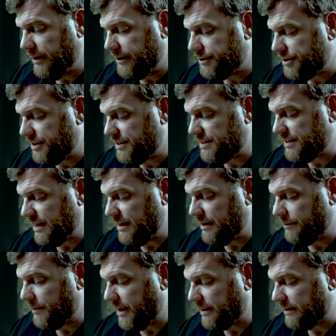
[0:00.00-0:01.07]
She'd seen
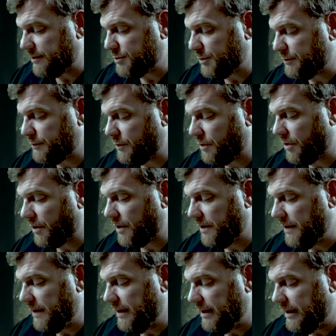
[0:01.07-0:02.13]
him like this before,
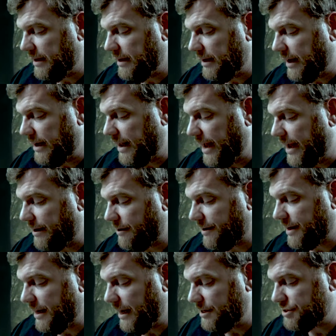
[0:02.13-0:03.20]
and had on
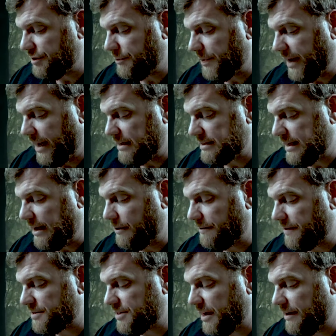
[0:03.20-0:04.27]
occasion passed out at
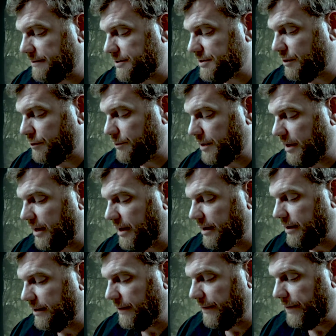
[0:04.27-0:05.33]
the sight of his own
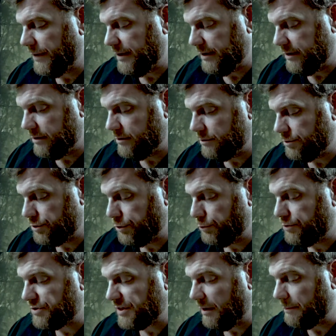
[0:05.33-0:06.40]
blood.
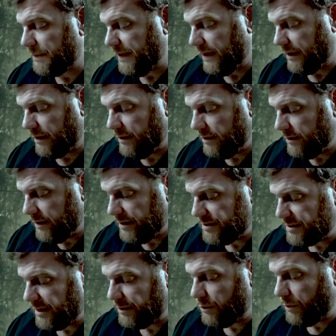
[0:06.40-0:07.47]
"Do something," he
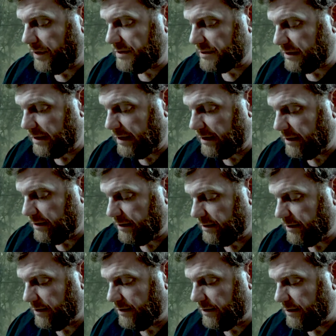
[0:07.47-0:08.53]
said queasily.
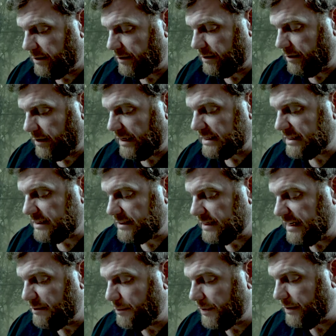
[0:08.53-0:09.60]
"Is it
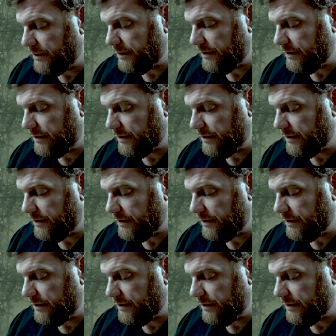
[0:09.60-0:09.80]
deep?"